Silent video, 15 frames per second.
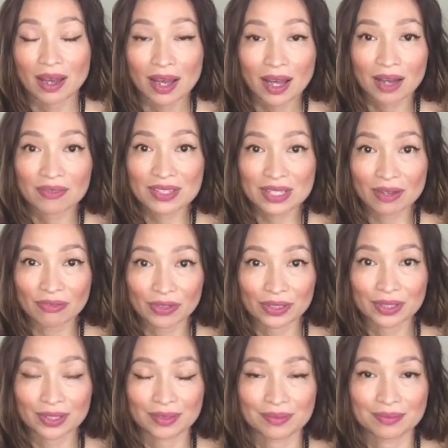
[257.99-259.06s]
have
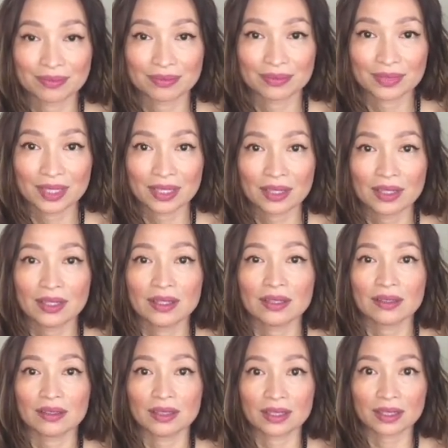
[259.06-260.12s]
suffered.
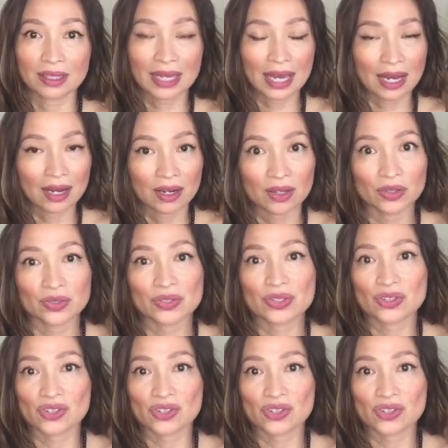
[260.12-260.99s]
The cows,